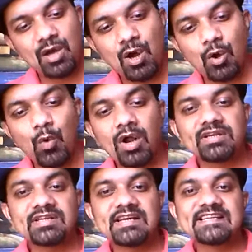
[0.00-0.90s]
or what
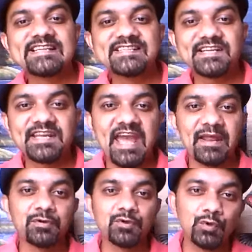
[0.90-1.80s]
a teacher
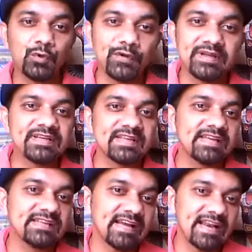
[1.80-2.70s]
can do in
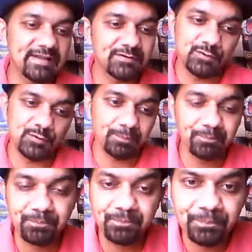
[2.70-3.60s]
the classroom?
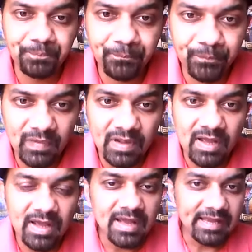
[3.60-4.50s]

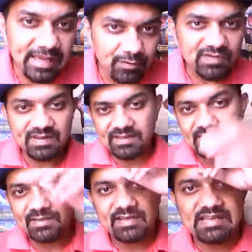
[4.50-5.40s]
Give
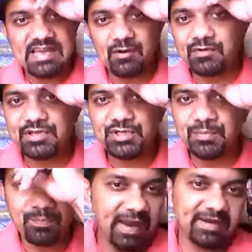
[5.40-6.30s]
children
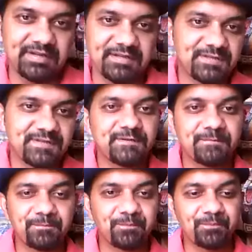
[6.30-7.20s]
conversation practice.
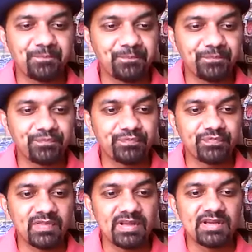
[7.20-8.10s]

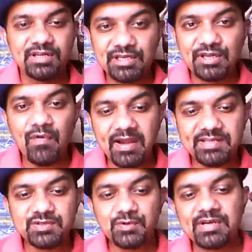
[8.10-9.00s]
Divide
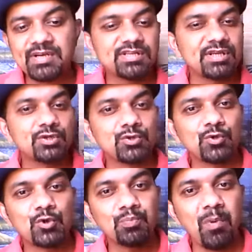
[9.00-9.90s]
students into a
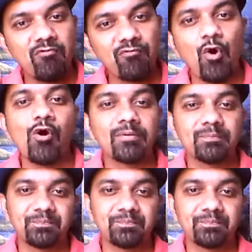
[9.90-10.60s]
group of 4.